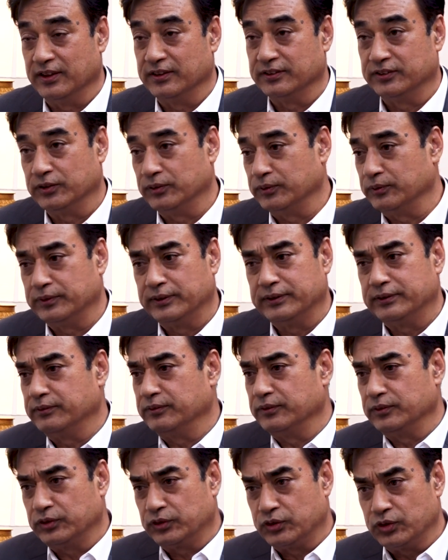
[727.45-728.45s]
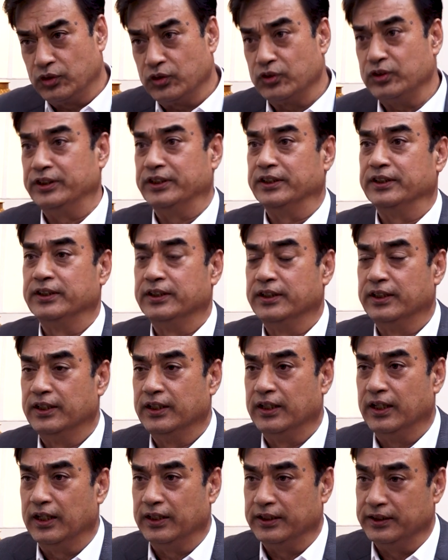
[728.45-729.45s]
So truly,
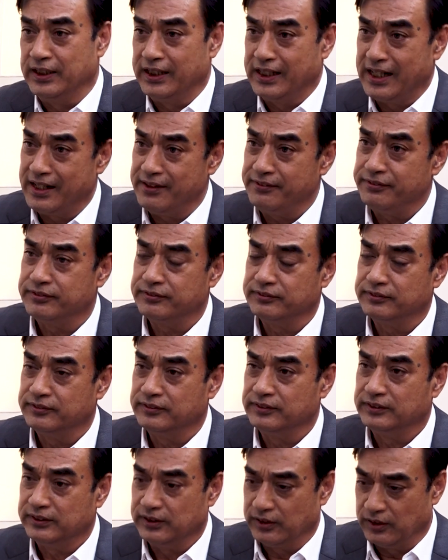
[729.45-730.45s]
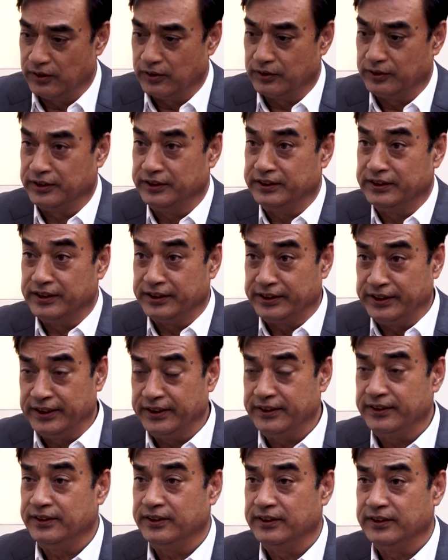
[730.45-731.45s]
in life or in a
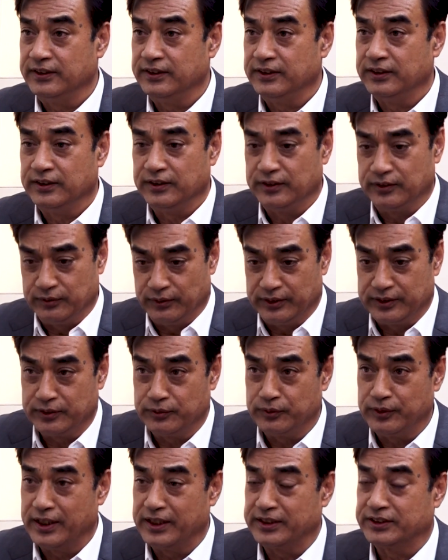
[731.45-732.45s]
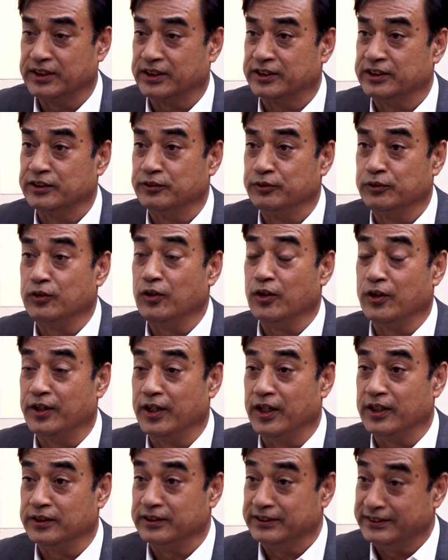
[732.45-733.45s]
year, whether we are successful or
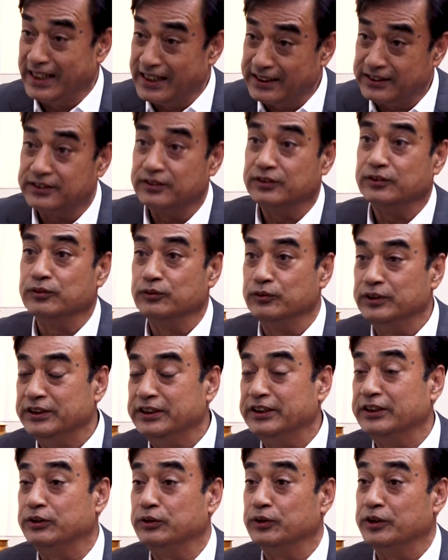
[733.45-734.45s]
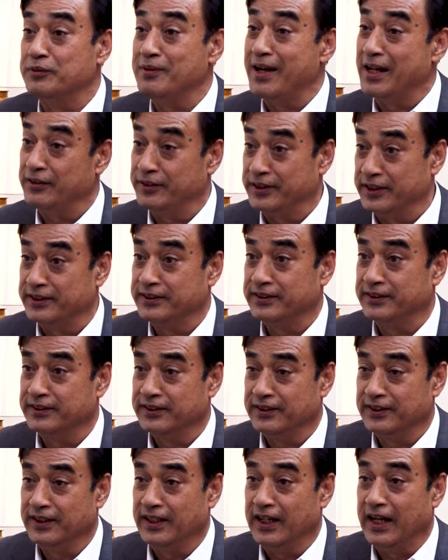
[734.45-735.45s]
not, that we need to evaluate,
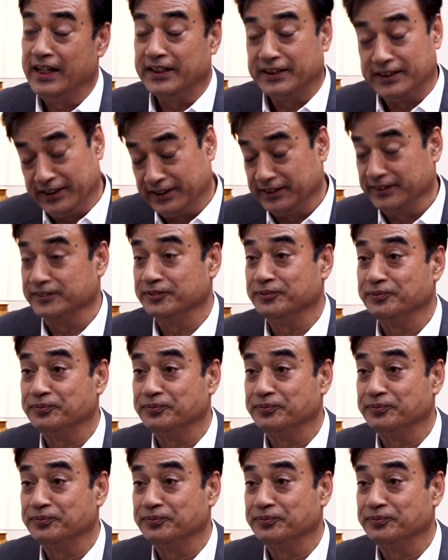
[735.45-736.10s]
I think.